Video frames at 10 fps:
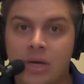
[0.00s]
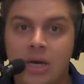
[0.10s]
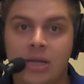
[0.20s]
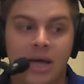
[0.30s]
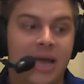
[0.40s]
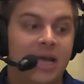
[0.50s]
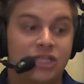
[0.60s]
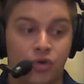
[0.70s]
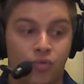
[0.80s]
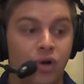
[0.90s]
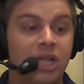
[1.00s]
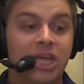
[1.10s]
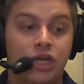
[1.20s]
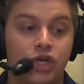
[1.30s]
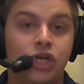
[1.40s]
Like, it's a really
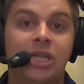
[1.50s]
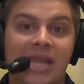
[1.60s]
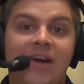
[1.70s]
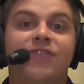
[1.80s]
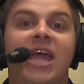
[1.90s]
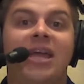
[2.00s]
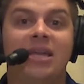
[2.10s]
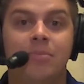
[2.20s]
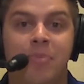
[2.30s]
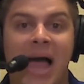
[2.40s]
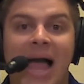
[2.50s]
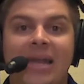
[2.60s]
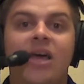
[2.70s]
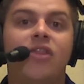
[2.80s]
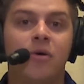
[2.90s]
good left-handed bat.
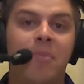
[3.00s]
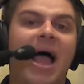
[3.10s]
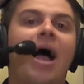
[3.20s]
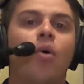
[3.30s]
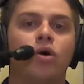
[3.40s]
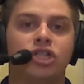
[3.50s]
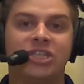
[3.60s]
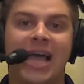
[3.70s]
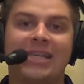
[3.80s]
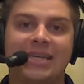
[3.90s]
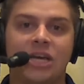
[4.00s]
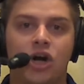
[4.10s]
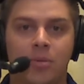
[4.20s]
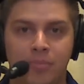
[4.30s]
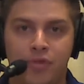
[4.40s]
The power just hasn't
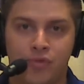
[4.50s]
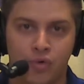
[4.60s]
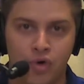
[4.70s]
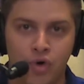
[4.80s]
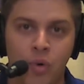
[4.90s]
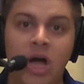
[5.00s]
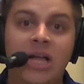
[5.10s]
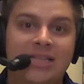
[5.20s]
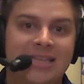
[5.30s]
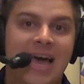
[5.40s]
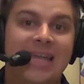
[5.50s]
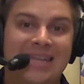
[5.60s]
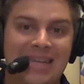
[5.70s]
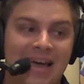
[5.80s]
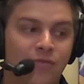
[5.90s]
come through to that
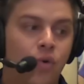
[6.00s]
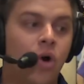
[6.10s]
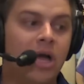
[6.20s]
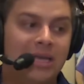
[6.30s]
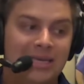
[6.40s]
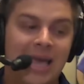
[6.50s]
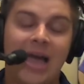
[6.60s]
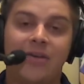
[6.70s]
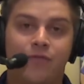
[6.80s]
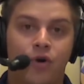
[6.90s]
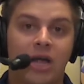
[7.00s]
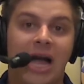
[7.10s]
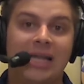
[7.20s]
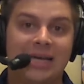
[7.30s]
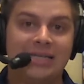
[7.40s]
level yet for a
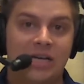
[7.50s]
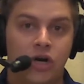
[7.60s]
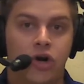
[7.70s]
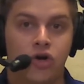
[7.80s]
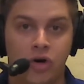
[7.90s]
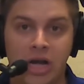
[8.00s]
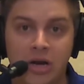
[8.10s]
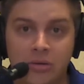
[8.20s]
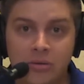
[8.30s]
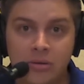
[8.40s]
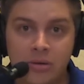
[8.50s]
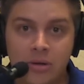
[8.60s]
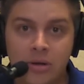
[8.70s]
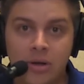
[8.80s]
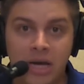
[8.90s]
guy like Derek Curiel.
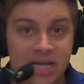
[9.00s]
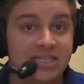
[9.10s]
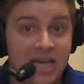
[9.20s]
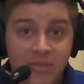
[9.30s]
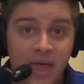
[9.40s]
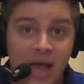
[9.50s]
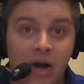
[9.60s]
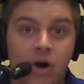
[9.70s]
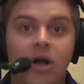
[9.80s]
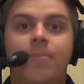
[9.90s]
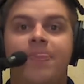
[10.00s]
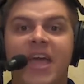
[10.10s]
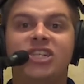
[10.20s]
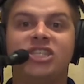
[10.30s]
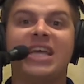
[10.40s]
It's in there.
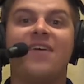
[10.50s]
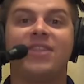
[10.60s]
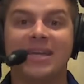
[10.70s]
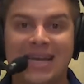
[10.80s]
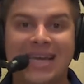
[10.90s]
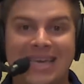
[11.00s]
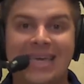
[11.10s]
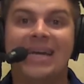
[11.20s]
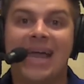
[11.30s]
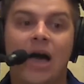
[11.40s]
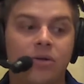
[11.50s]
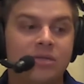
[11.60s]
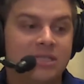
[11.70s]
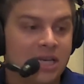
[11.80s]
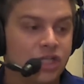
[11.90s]
They just have to get it out.
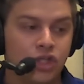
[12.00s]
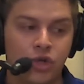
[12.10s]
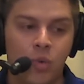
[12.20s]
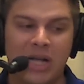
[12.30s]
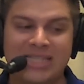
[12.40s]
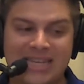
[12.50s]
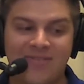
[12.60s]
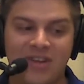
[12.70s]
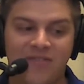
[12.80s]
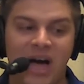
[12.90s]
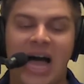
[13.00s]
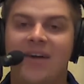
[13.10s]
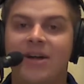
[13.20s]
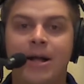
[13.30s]
6'2", 175.